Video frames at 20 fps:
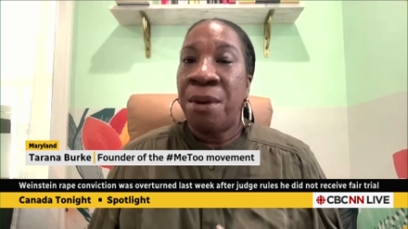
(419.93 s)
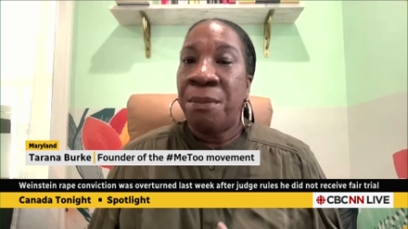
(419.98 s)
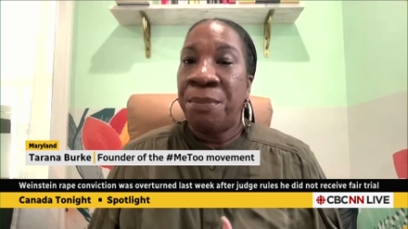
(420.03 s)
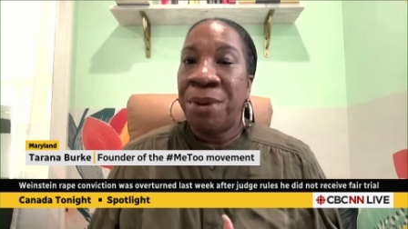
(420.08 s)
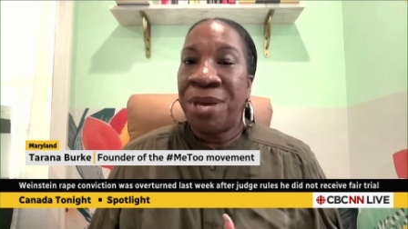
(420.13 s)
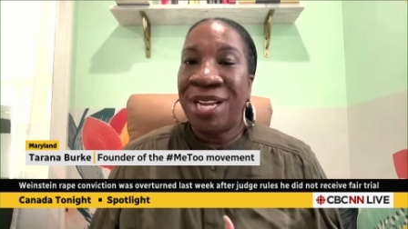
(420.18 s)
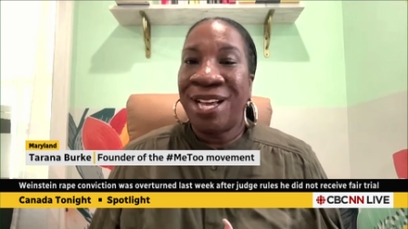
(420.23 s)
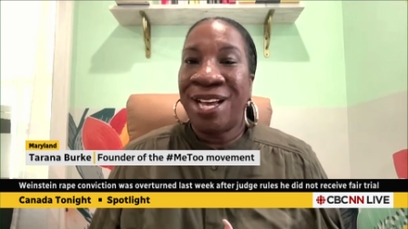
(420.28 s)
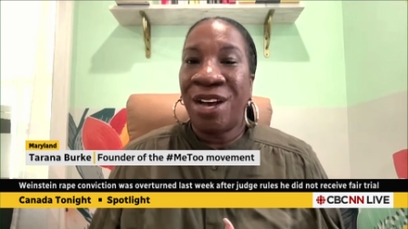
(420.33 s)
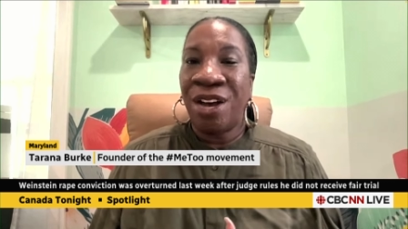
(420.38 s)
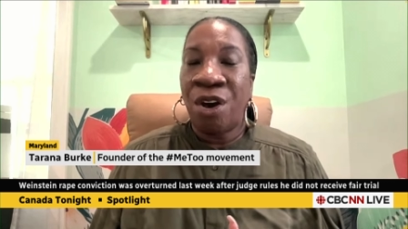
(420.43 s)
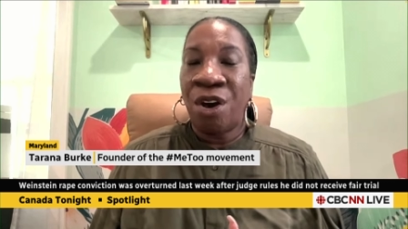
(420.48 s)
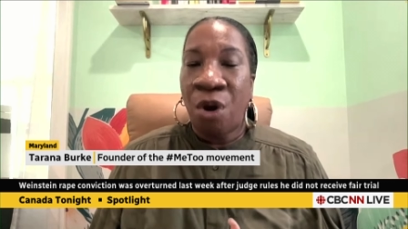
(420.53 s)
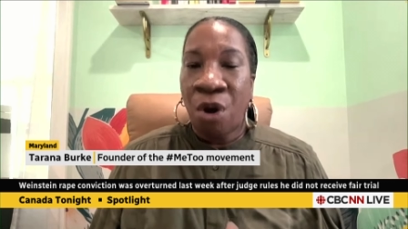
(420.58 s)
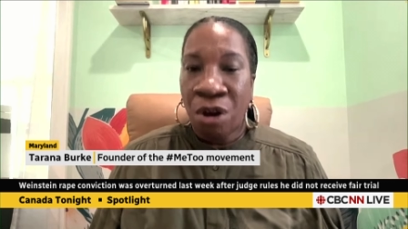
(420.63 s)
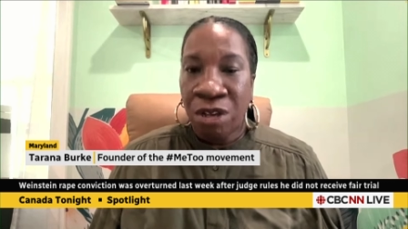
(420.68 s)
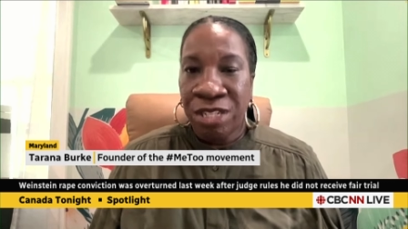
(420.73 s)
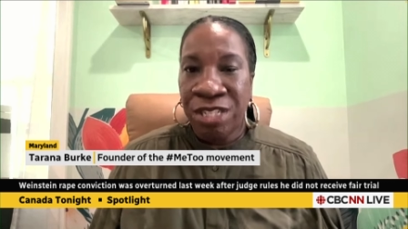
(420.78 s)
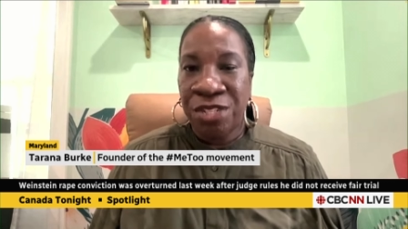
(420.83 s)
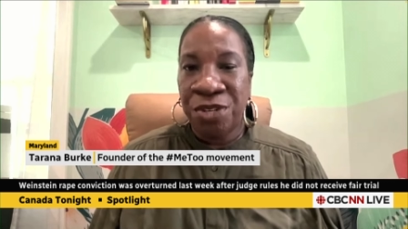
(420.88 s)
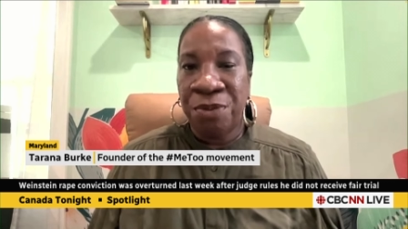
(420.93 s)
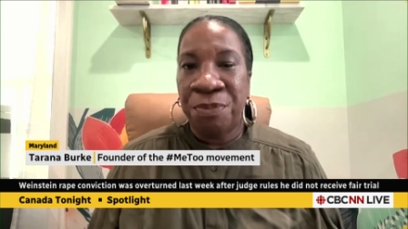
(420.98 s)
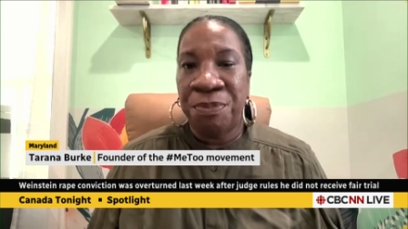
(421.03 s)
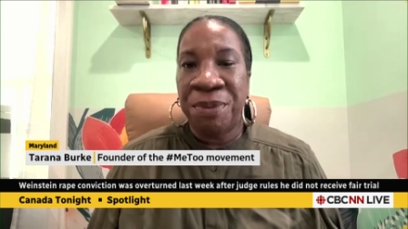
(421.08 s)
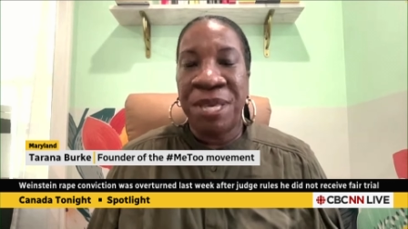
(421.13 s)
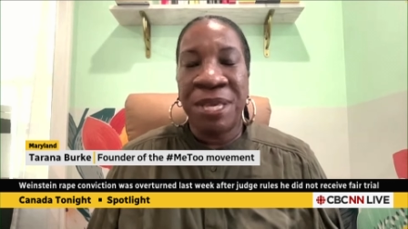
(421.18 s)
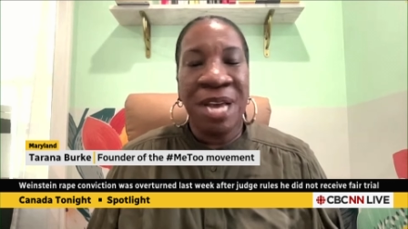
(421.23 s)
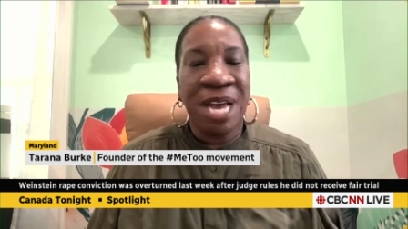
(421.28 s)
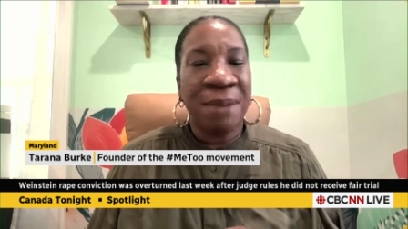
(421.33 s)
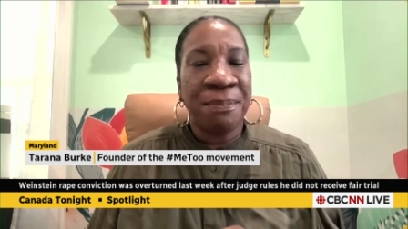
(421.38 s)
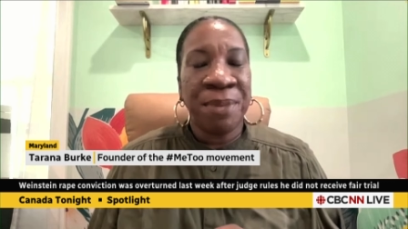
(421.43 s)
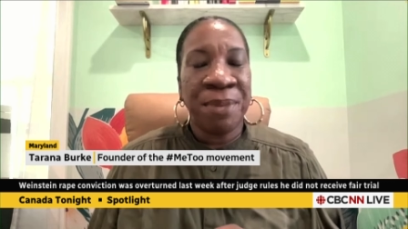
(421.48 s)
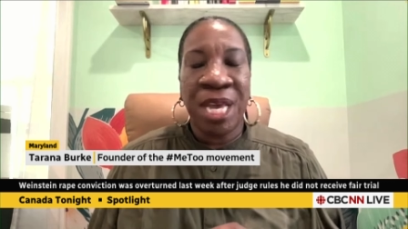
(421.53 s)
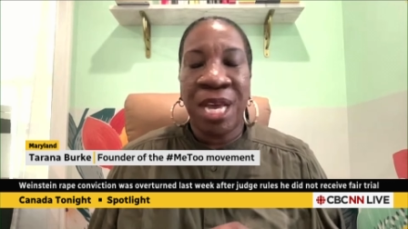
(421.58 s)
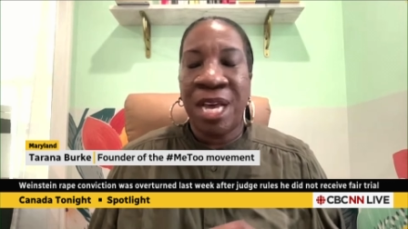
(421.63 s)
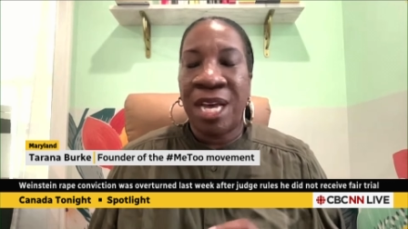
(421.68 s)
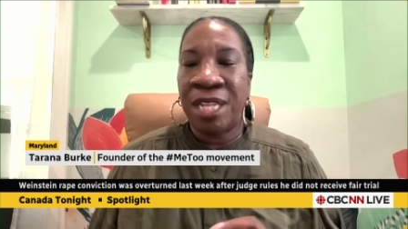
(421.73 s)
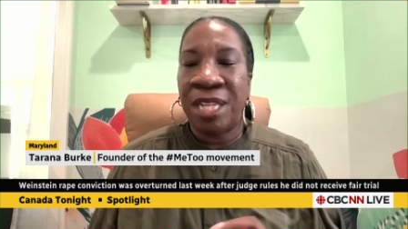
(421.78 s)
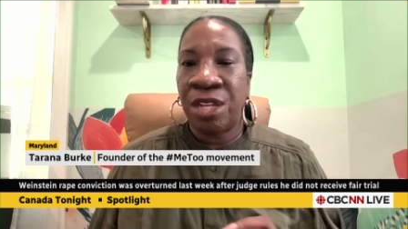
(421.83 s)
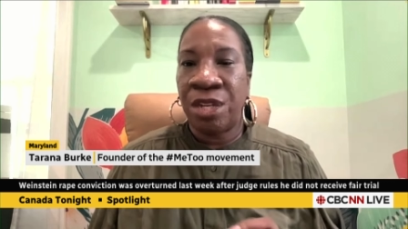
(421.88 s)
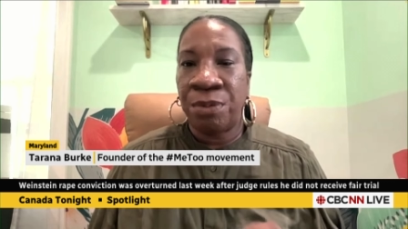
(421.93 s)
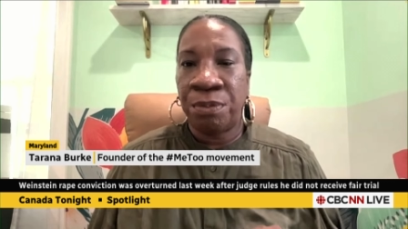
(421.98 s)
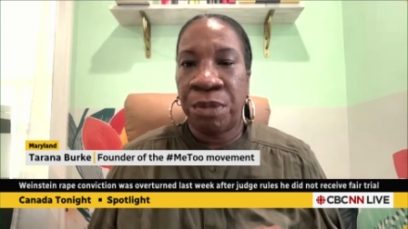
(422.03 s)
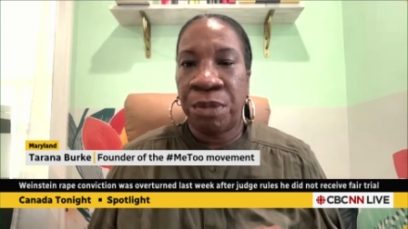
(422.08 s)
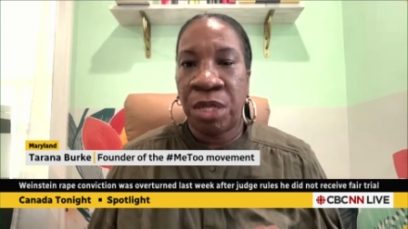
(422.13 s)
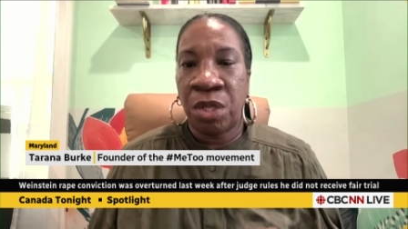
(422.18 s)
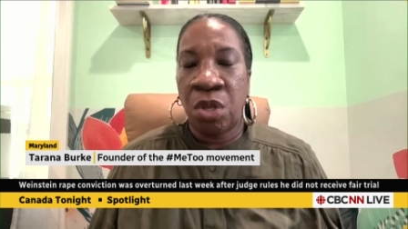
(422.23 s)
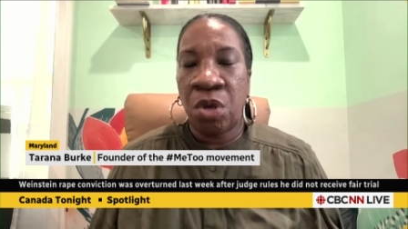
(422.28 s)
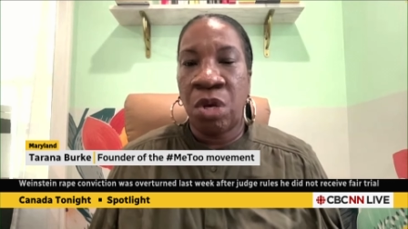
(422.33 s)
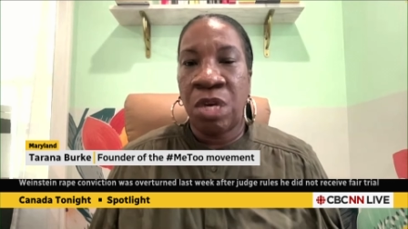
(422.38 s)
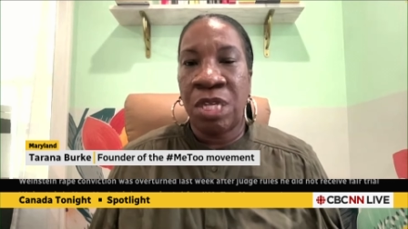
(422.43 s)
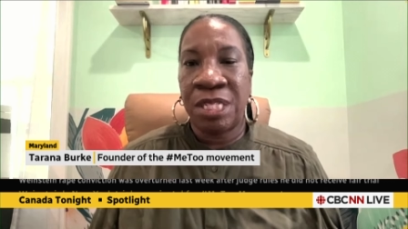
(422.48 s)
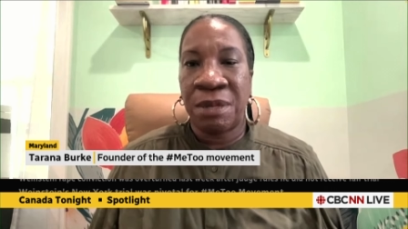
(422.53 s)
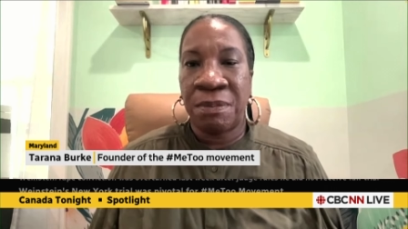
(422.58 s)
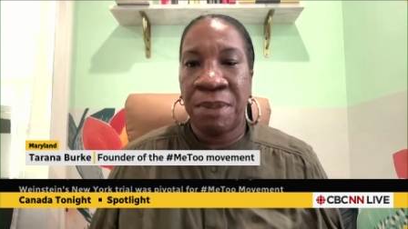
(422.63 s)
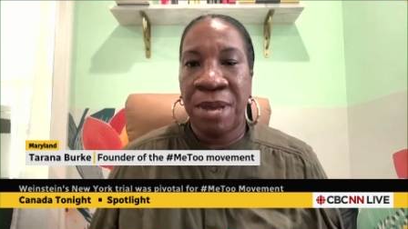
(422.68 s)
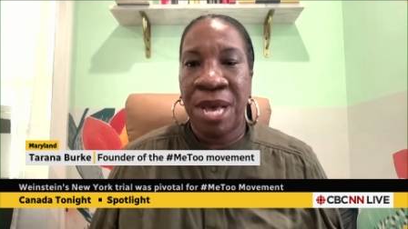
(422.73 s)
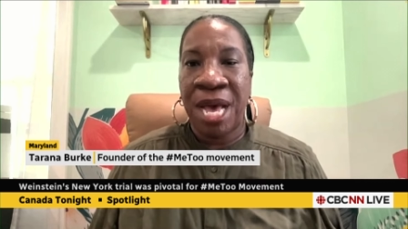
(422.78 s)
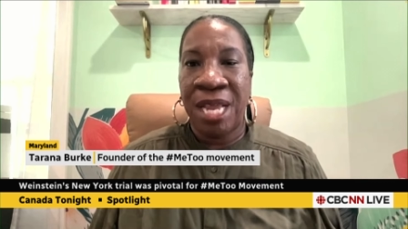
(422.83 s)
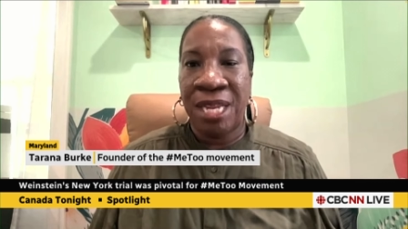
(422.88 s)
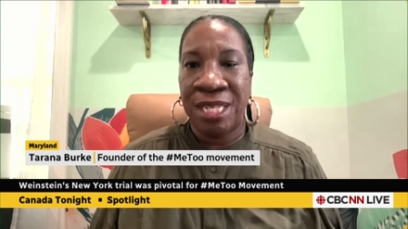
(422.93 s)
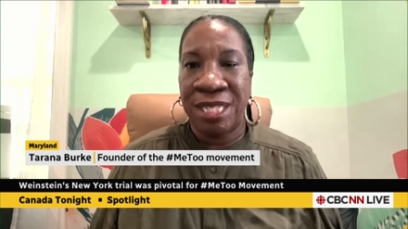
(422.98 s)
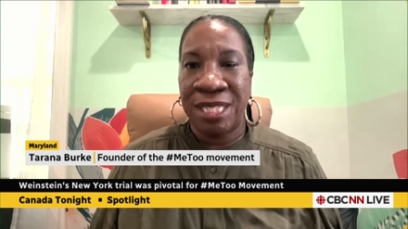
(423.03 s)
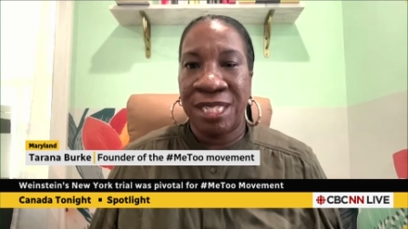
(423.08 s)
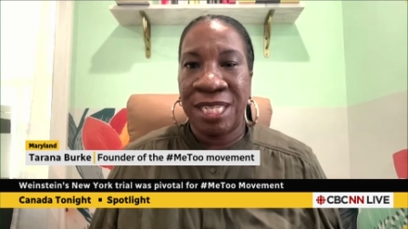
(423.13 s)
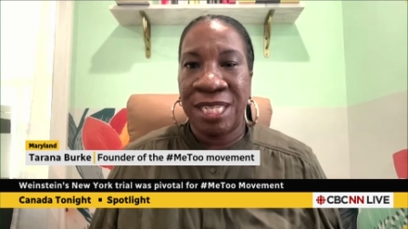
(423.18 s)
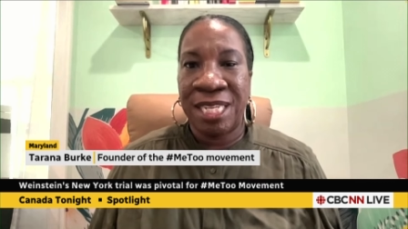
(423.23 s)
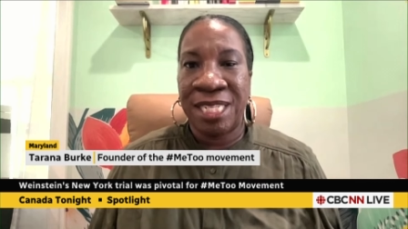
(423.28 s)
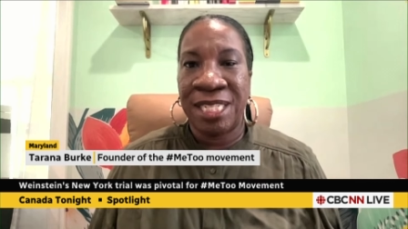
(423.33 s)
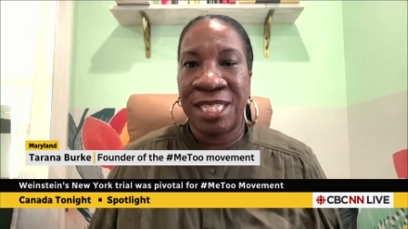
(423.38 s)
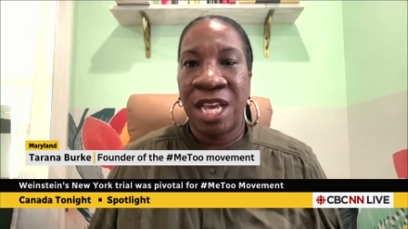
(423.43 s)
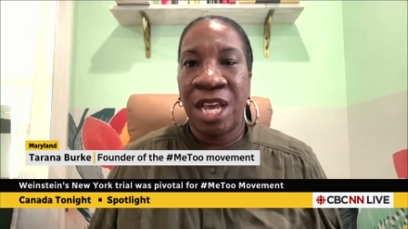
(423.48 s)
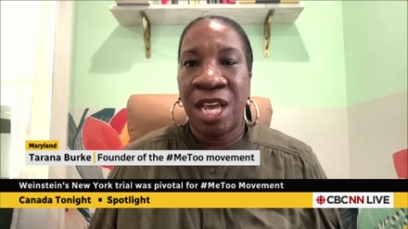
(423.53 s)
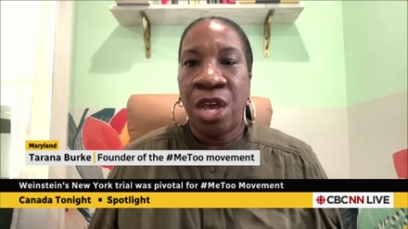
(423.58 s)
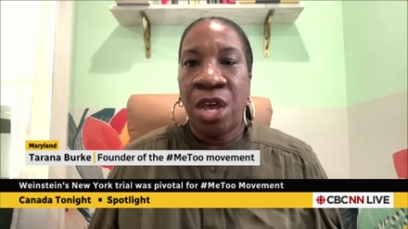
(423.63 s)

but also, beyond the laws and policies,